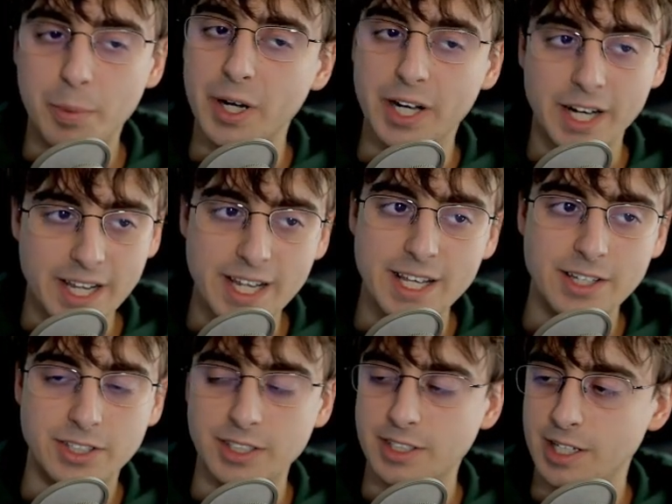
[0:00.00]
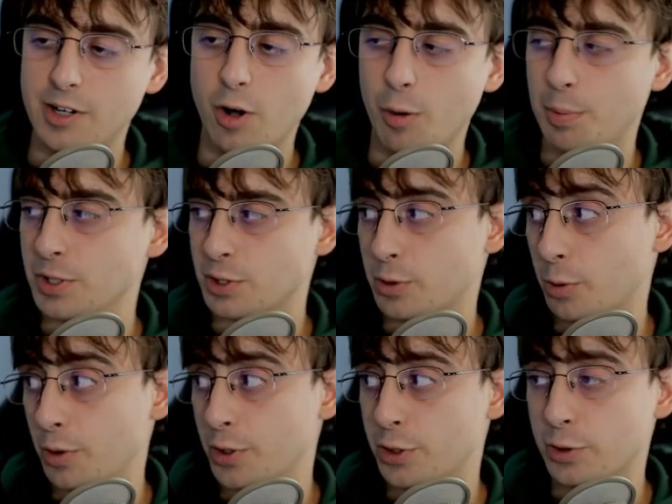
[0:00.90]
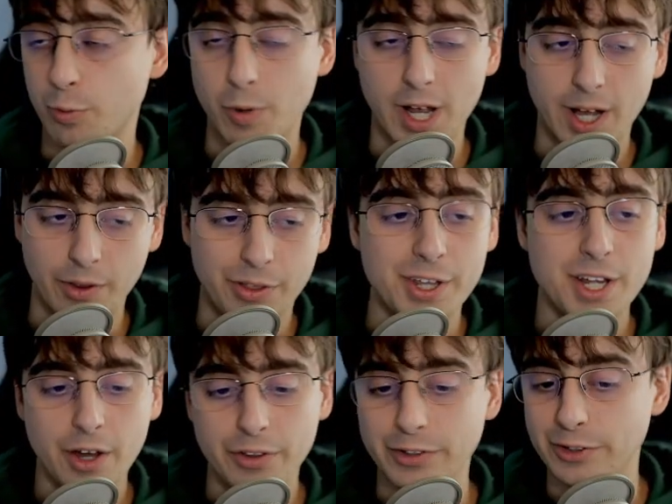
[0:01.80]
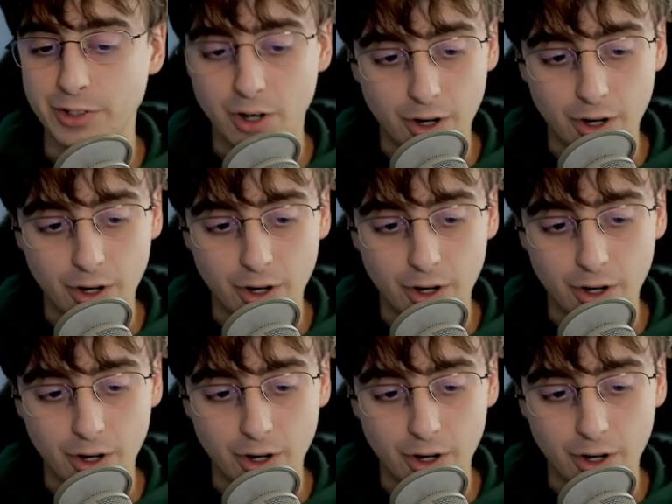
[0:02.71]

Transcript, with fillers: but it is indeed open source while the others